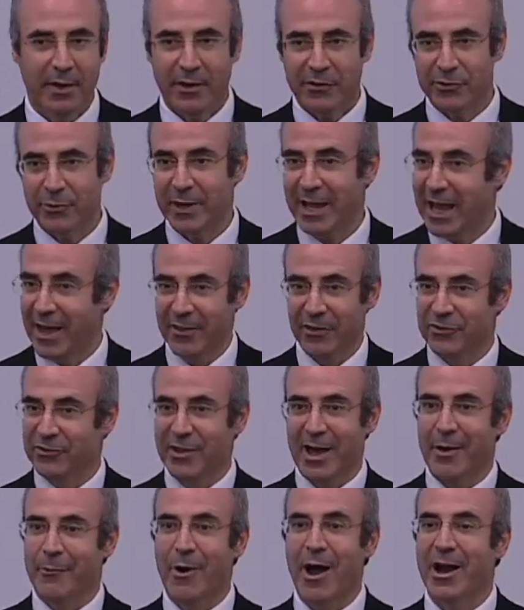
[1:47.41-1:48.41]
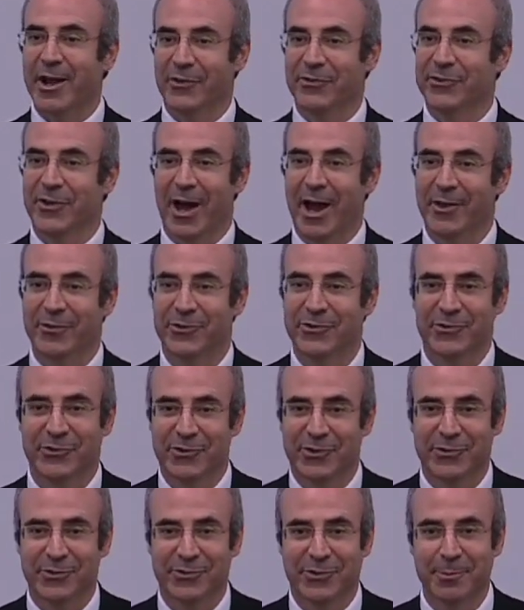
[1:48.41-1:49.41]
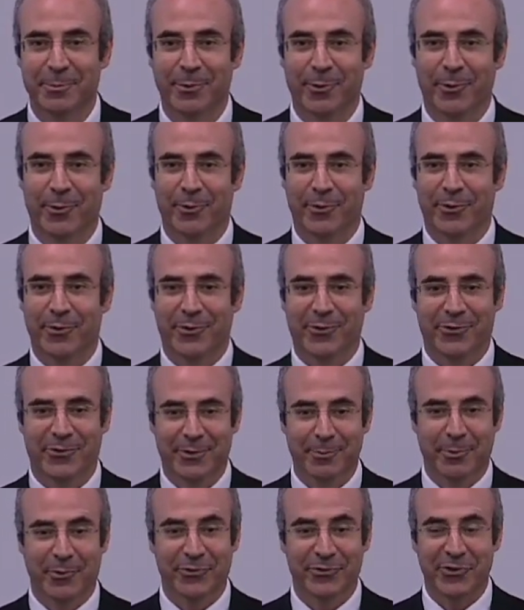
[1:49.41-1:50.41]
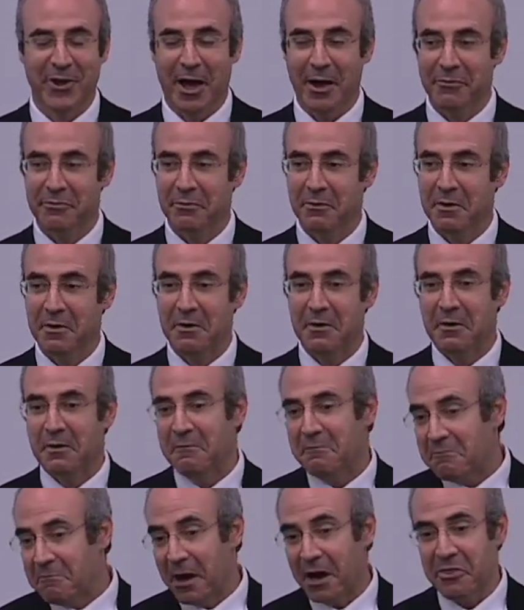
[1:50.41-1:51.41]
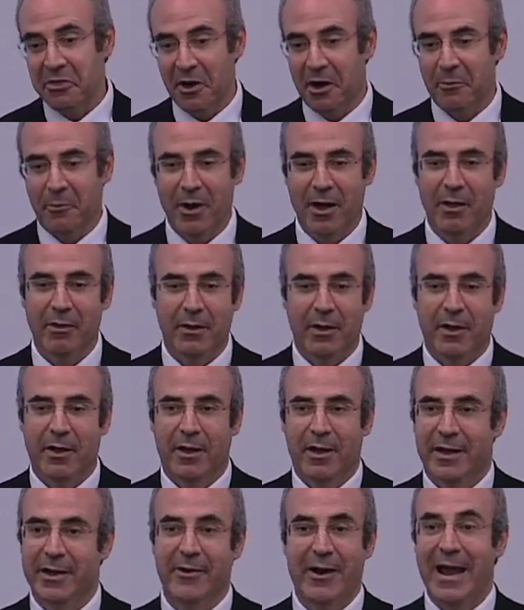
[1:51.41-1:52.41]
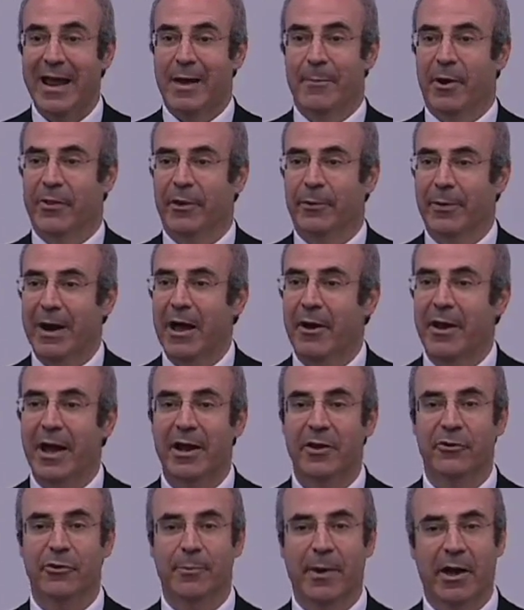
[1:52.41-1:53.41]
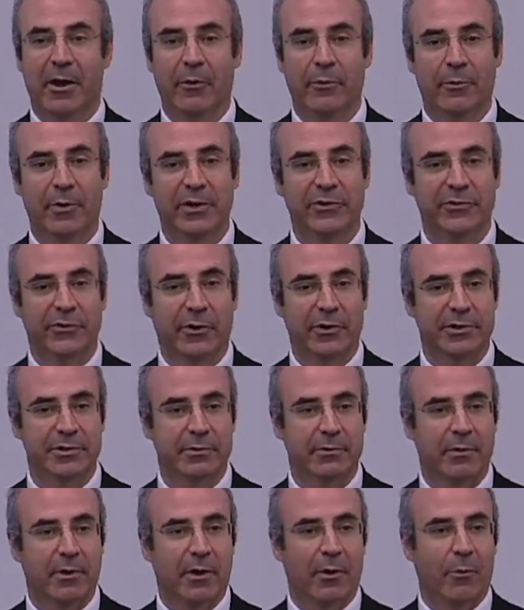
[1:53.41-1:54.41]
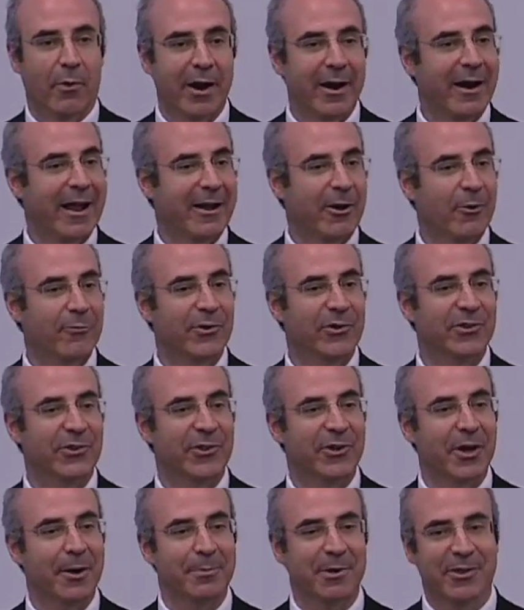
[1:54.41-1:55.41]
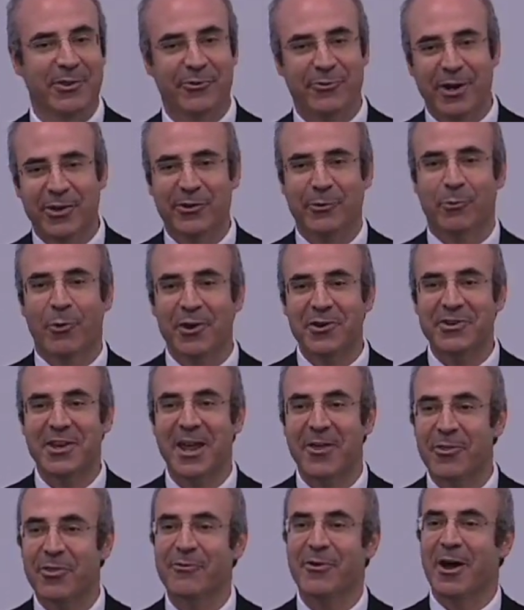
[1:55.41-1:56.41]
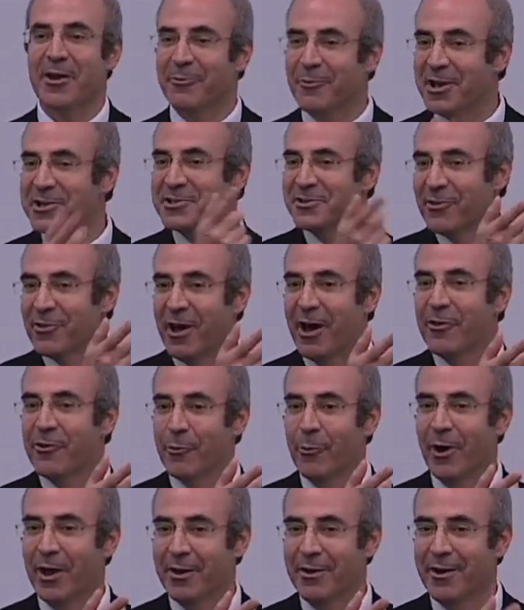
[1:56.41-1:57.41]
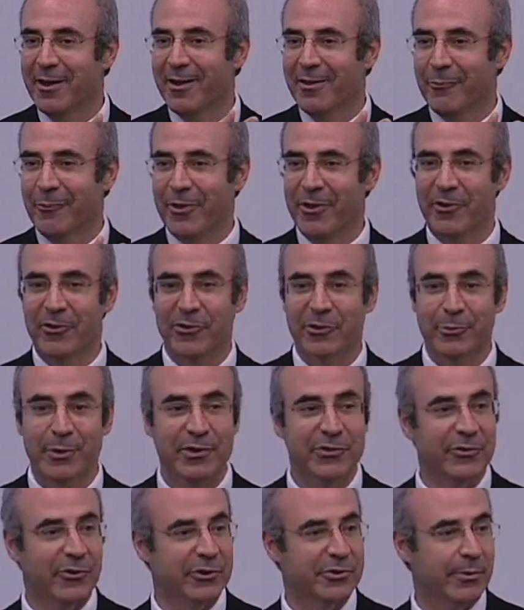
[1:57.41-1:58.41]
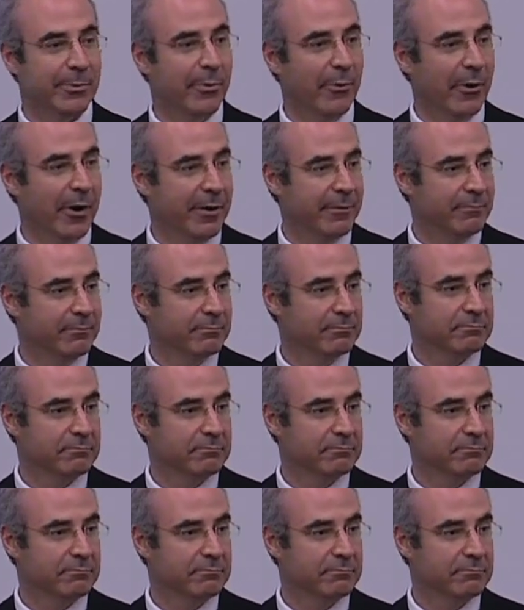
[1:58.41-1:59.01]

So again, this is not rocket science. This is just simple, simple stuff. I thought, well, here I am on the ground. I can do my own research. Why don't I go visit the company that trades at one-tenth the valuation of the other one where there's a research report?